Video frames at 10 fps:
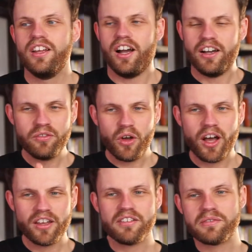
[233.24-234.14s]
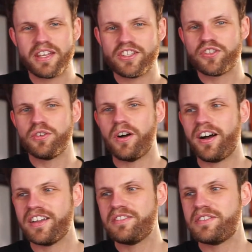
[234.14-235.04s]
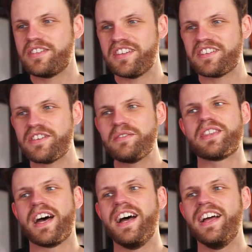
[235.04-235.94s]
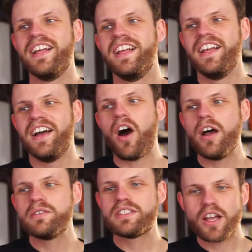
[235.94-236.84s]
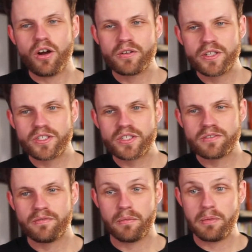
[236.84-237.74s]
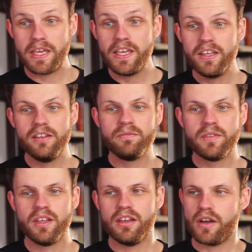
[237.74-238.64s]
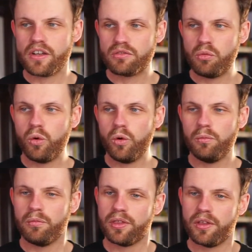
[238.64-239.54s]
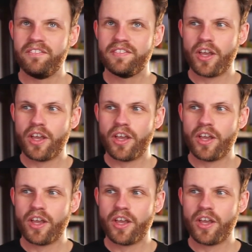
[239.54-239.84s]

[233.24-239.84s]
I'm not 100% sure I would agree with that. I would say orange, for me, evokes warmth,